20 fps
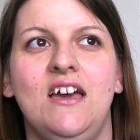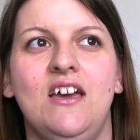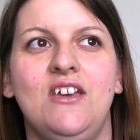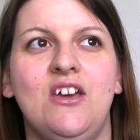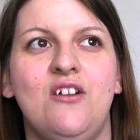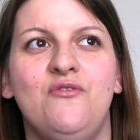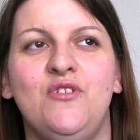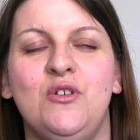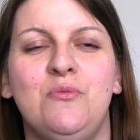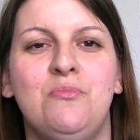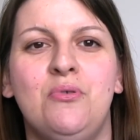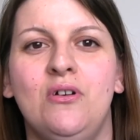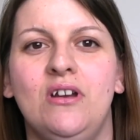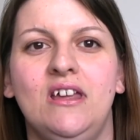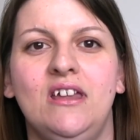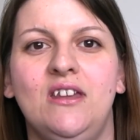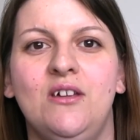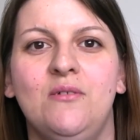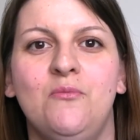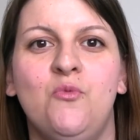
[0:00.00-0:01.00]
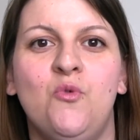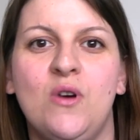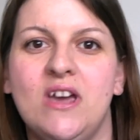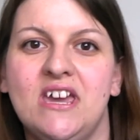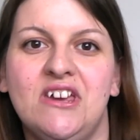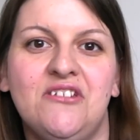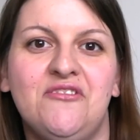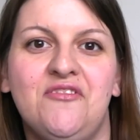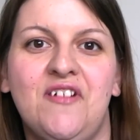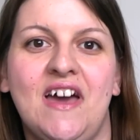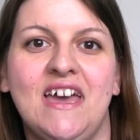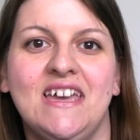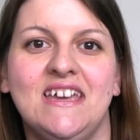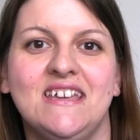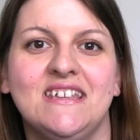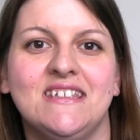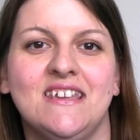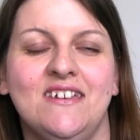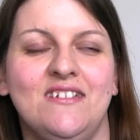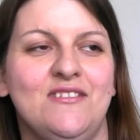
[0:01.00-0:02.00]
if you put in a weird
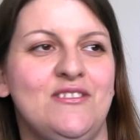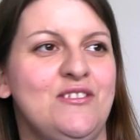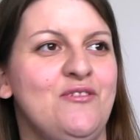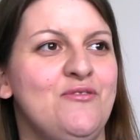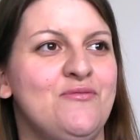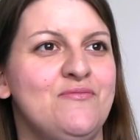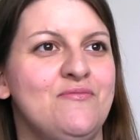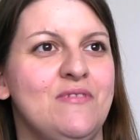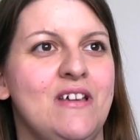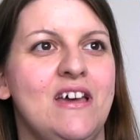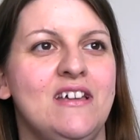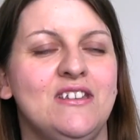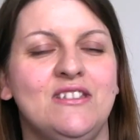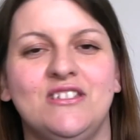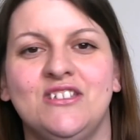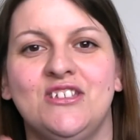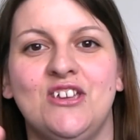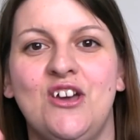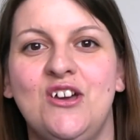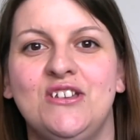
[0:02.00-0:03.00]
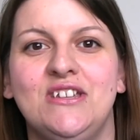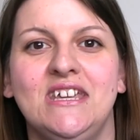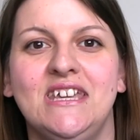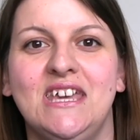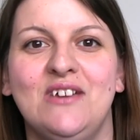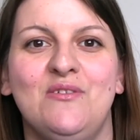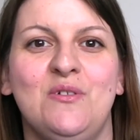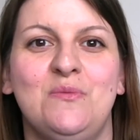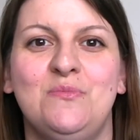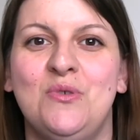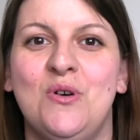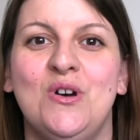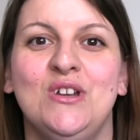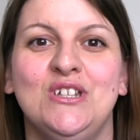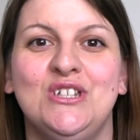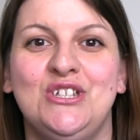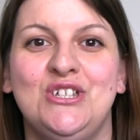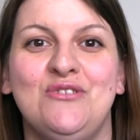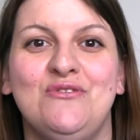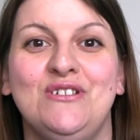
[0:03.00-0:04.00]
face at certain given
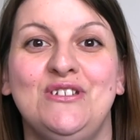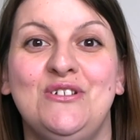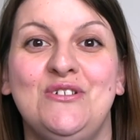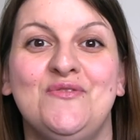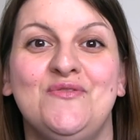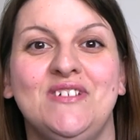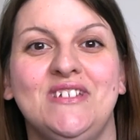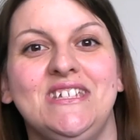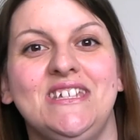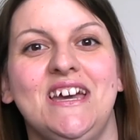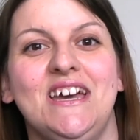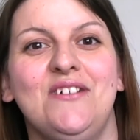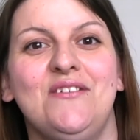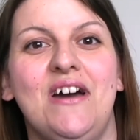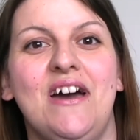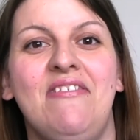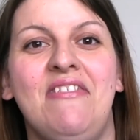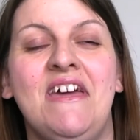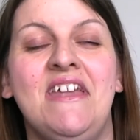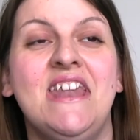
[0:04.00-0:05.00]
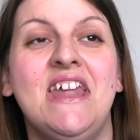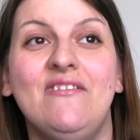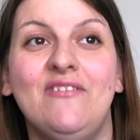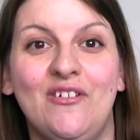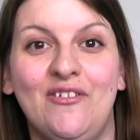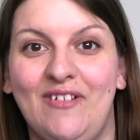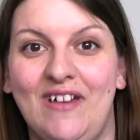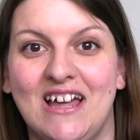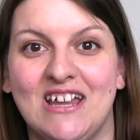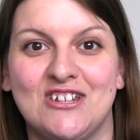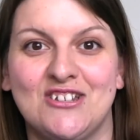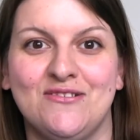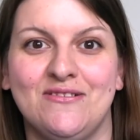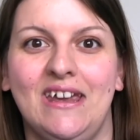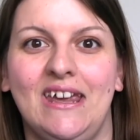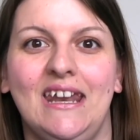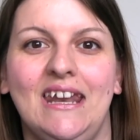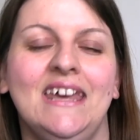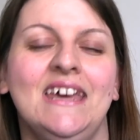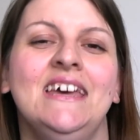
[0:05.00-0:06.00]
points during your video, and they're never
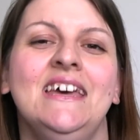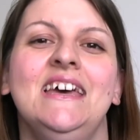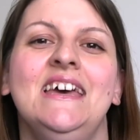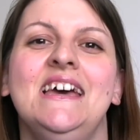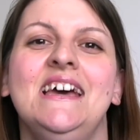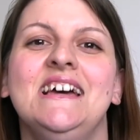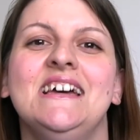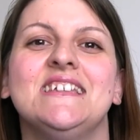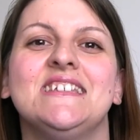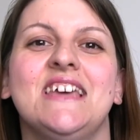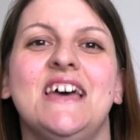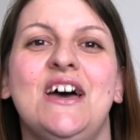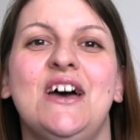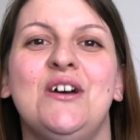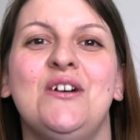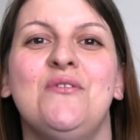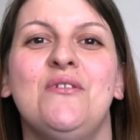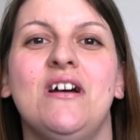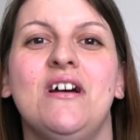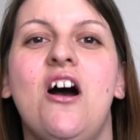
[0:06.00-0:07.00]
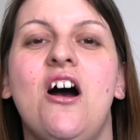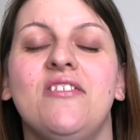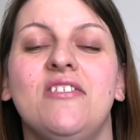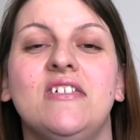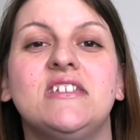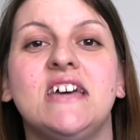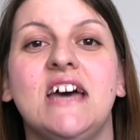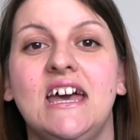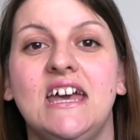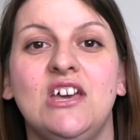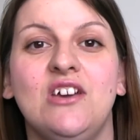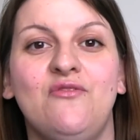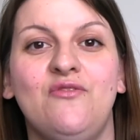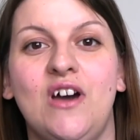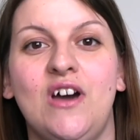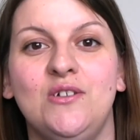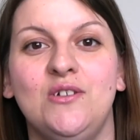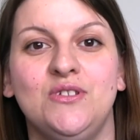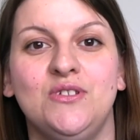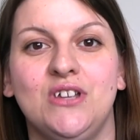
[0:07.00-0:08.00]
flattering. So either take a
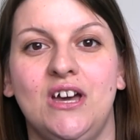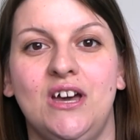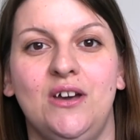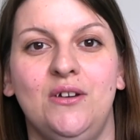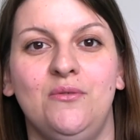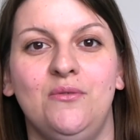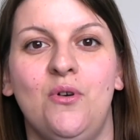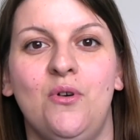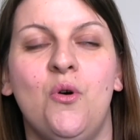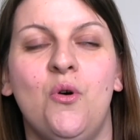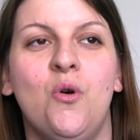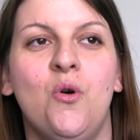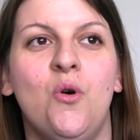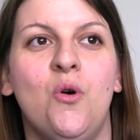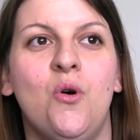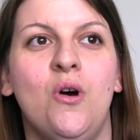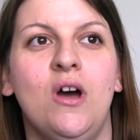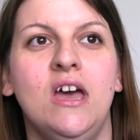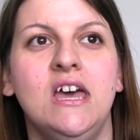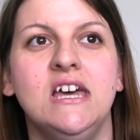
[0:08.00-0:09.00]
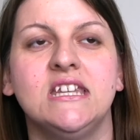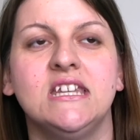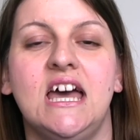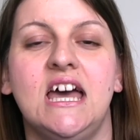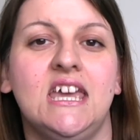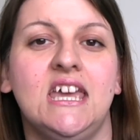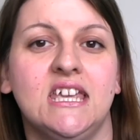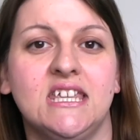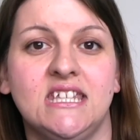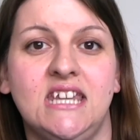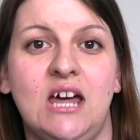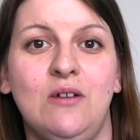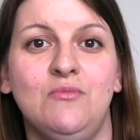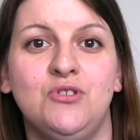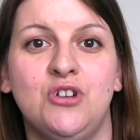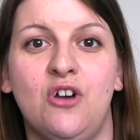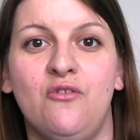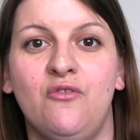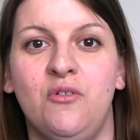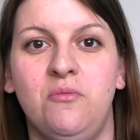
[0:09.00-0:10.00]
photo or take a
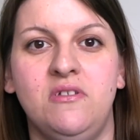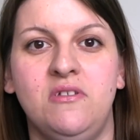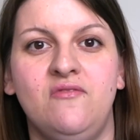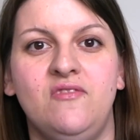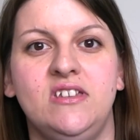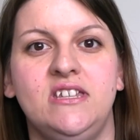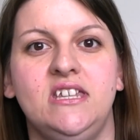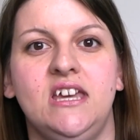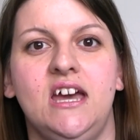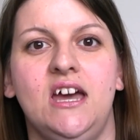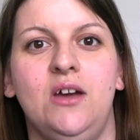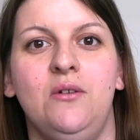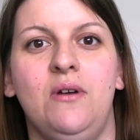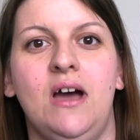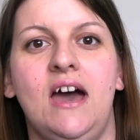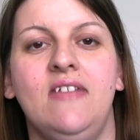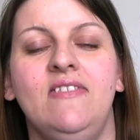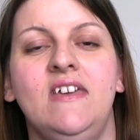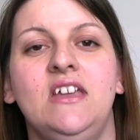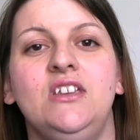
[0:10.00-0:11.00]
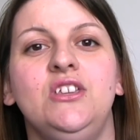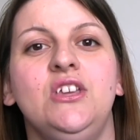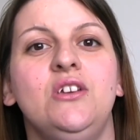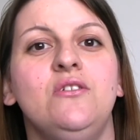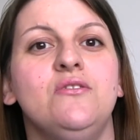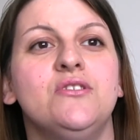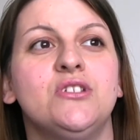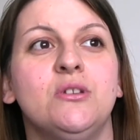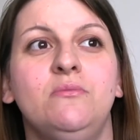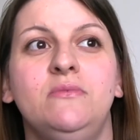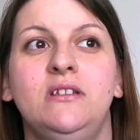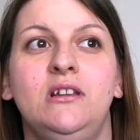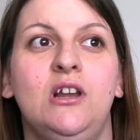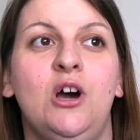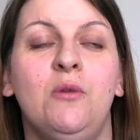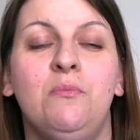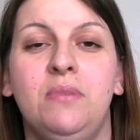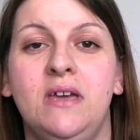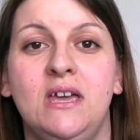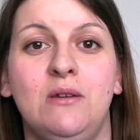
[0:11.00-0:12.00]
snapshot from your video and then use something
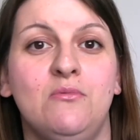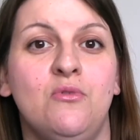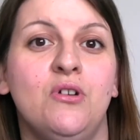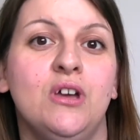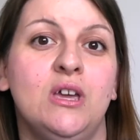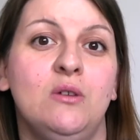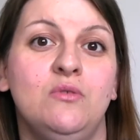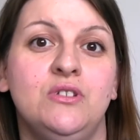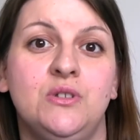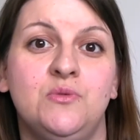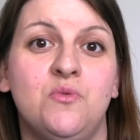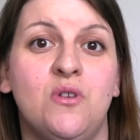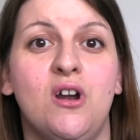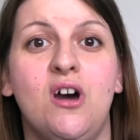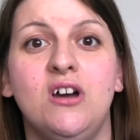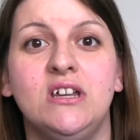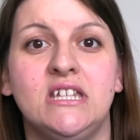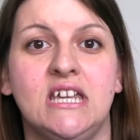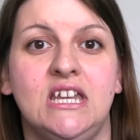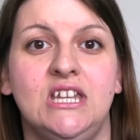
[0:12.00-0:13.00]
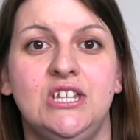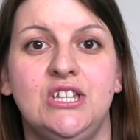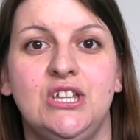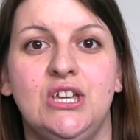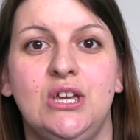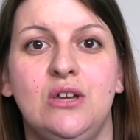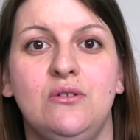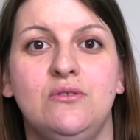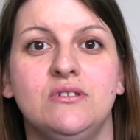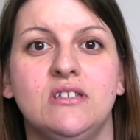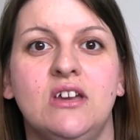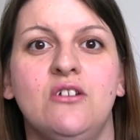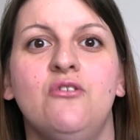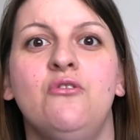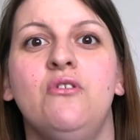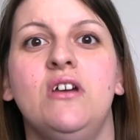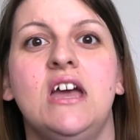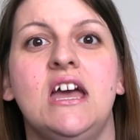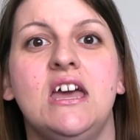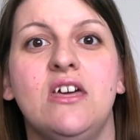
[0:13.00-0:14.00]
like PicMonkey, which is what I tend to use, and
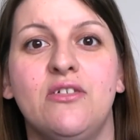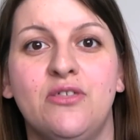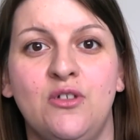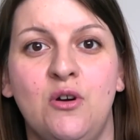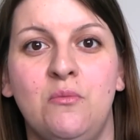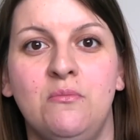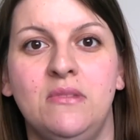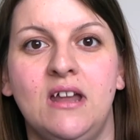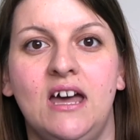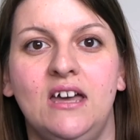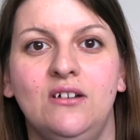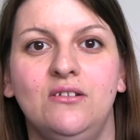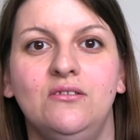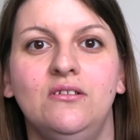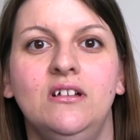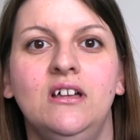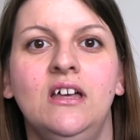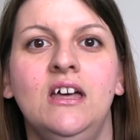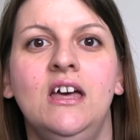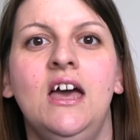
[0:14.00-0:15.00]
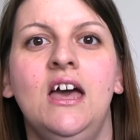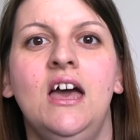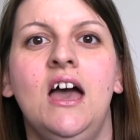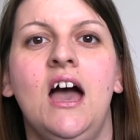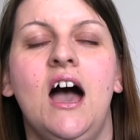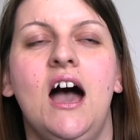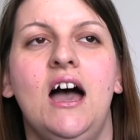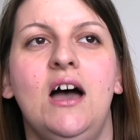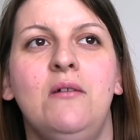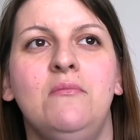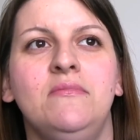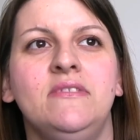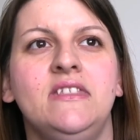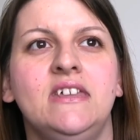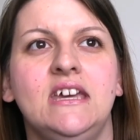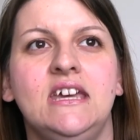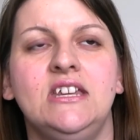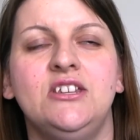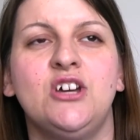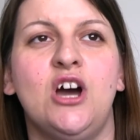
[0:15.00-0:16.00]
create a thumbnail.
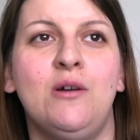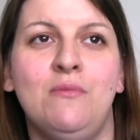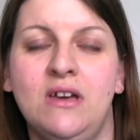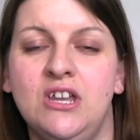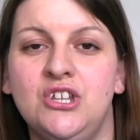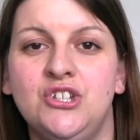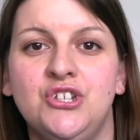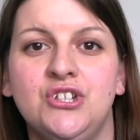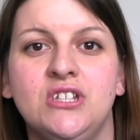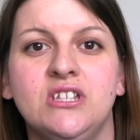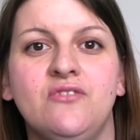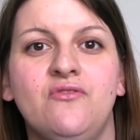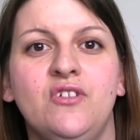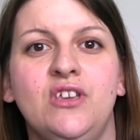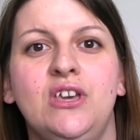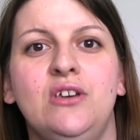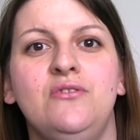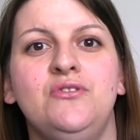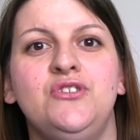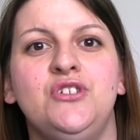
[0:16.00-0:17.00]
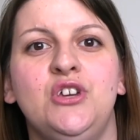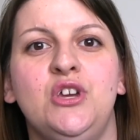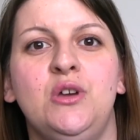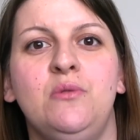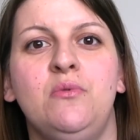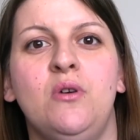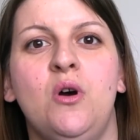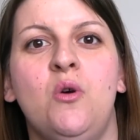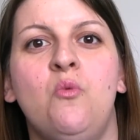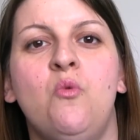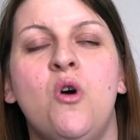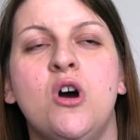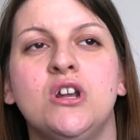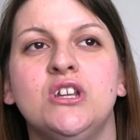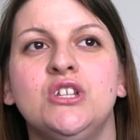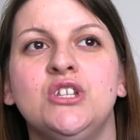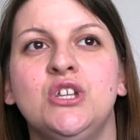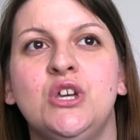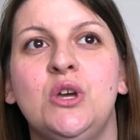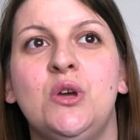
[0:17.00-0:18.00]
The dimensions for YouTube are
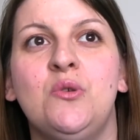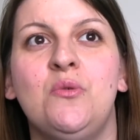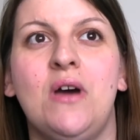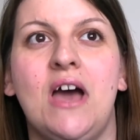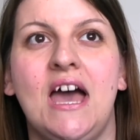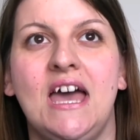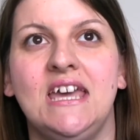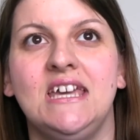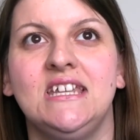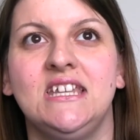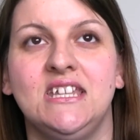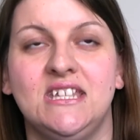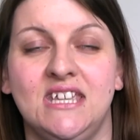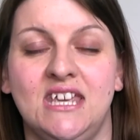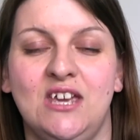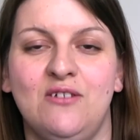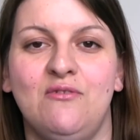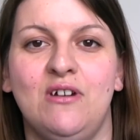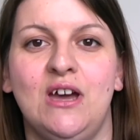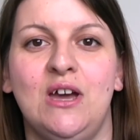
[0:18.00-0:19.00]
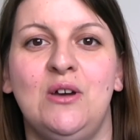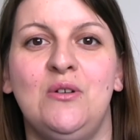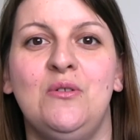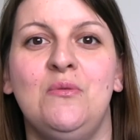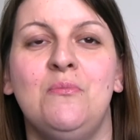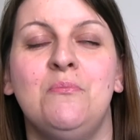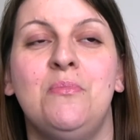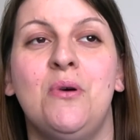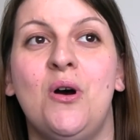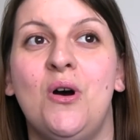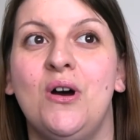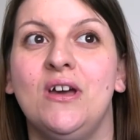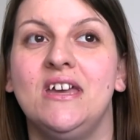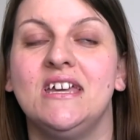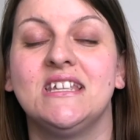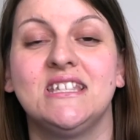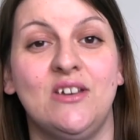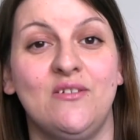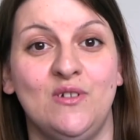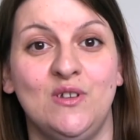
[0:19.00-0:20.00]

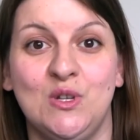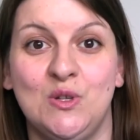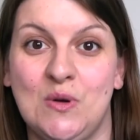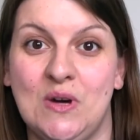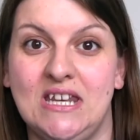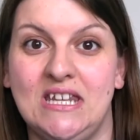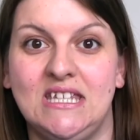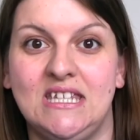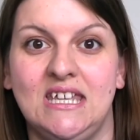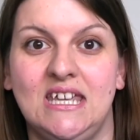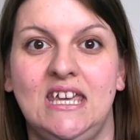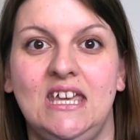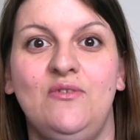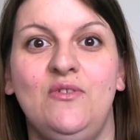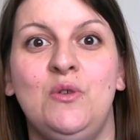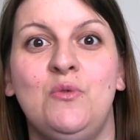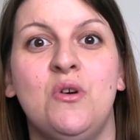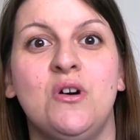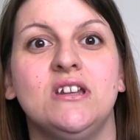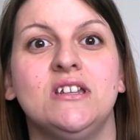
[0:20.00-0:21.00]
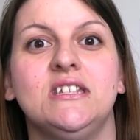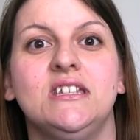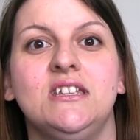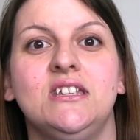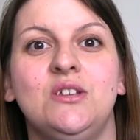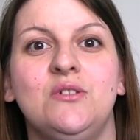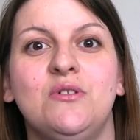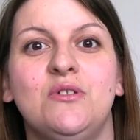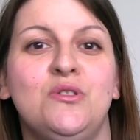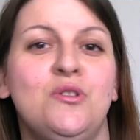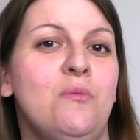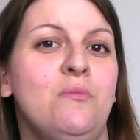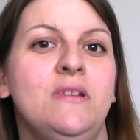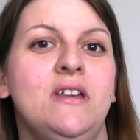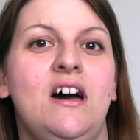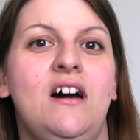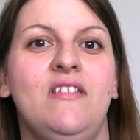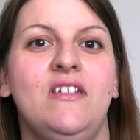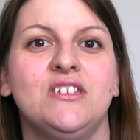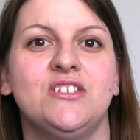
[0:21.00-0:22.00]
1280x720 if you want to do a
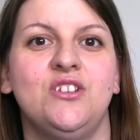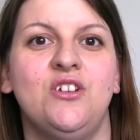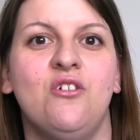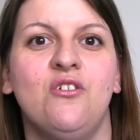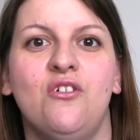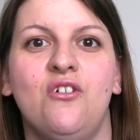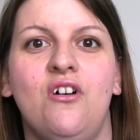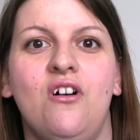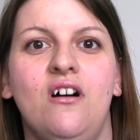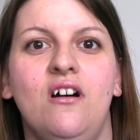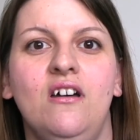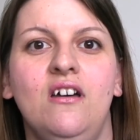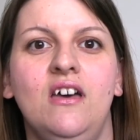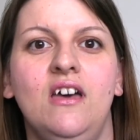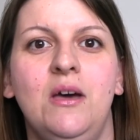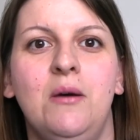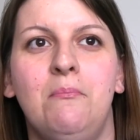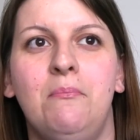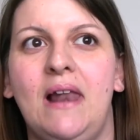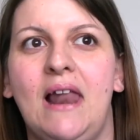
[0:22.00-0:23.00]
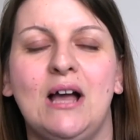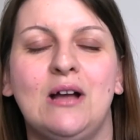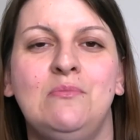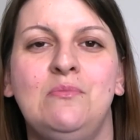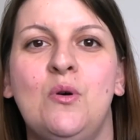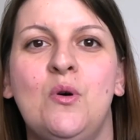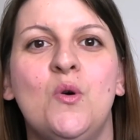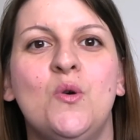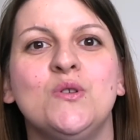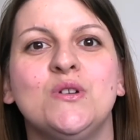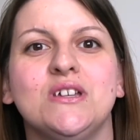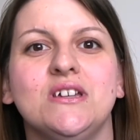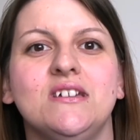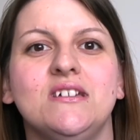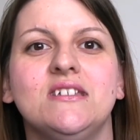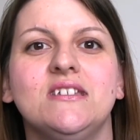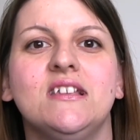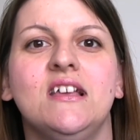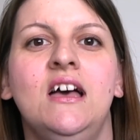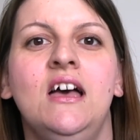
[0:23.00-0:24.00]
thumbnail that's not got black
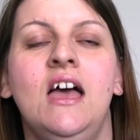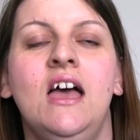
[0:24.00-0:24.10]
borders,